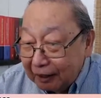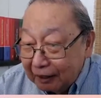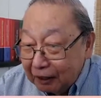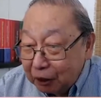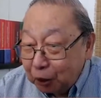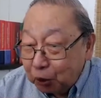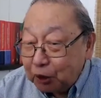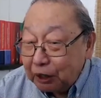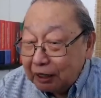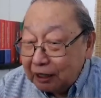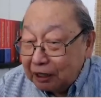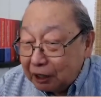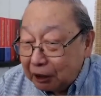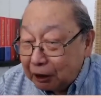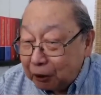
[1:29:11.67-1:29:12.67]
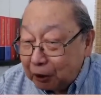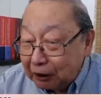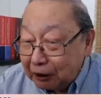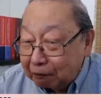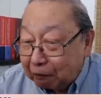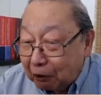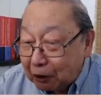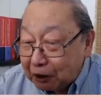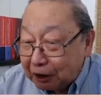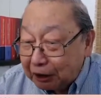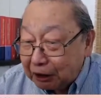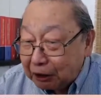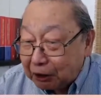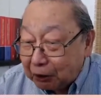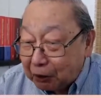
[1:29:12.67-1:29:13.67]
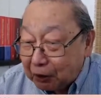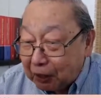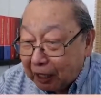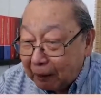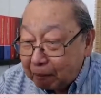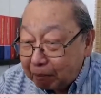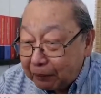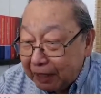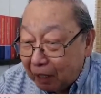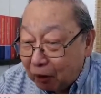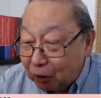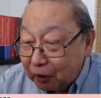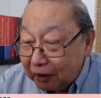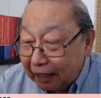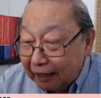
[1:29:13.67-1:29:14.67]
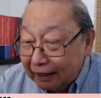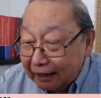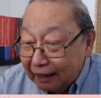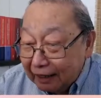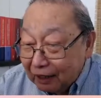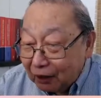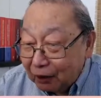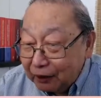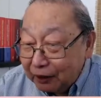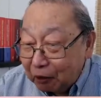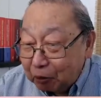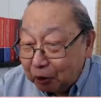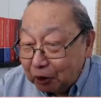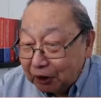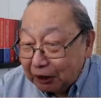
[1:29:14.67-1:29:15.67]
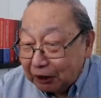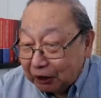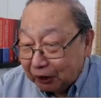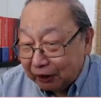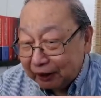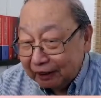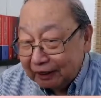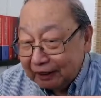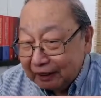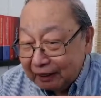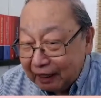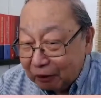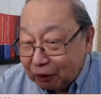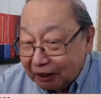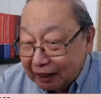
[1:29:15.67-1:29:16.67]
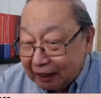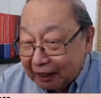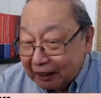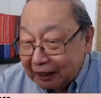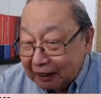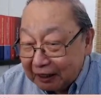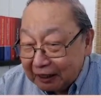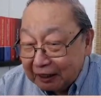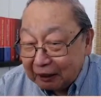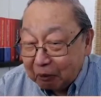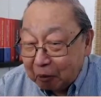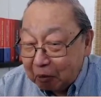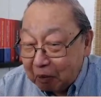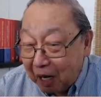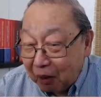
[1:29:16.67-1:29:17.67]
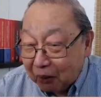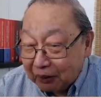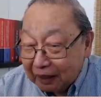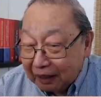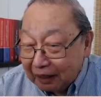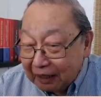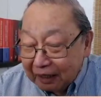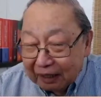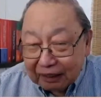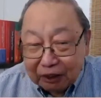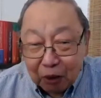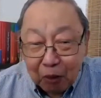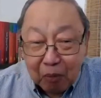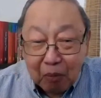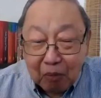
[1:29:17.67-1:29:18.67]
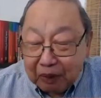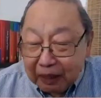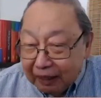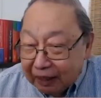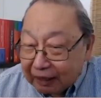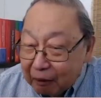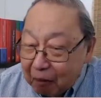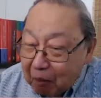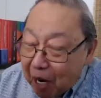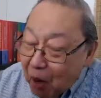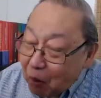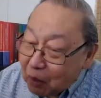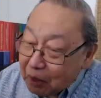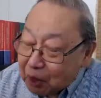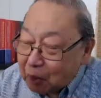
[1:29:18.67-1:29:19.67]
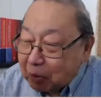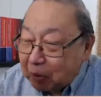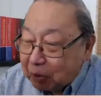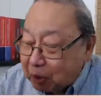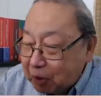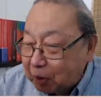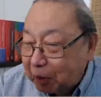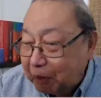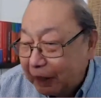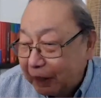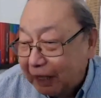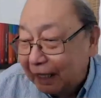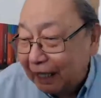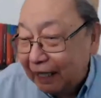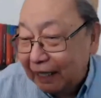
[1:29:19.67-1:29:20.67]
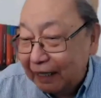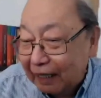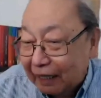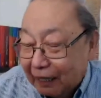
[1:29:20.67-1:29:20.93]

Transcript: using the security forces to clamp down on the opposition. That was the criticism of Mao. So Mao was supposed to be